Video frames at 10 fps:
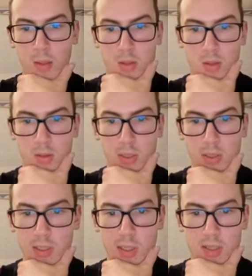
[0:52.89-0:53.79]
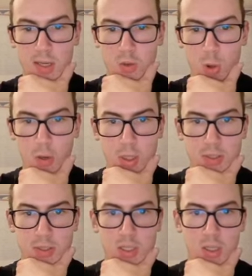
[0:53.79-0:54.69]
Certainly, this as well, you
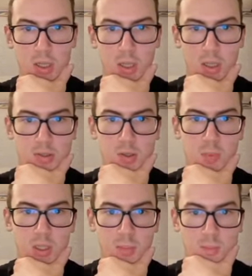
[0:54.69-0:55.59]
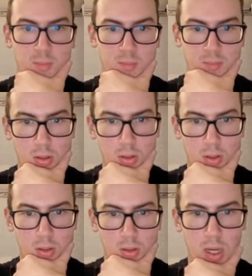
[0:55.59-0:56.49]
can see another meme.
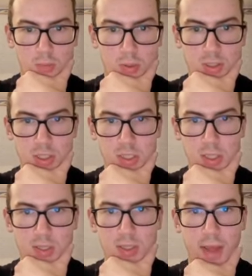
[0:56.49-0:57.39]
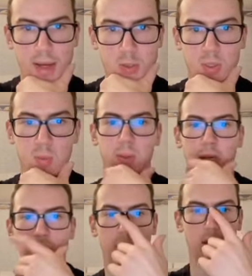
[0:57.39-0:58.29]
Uh, can we see the DEX
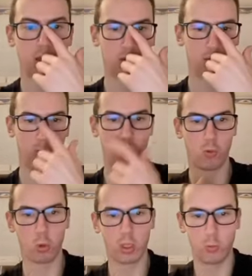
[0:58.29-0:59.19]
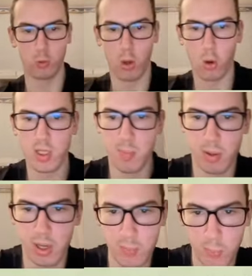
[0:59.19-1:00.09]
prepaid? developer wallet will only
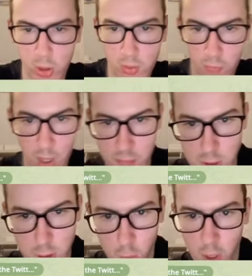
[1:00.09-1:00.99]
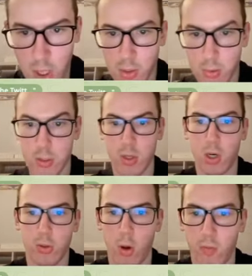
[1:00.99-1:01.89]
buy 0.5 SOL to
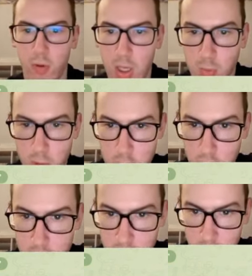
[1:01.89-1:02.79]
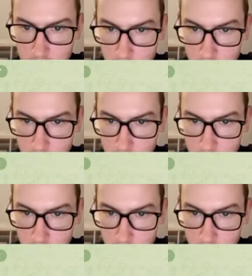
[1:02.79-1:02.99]
start off with just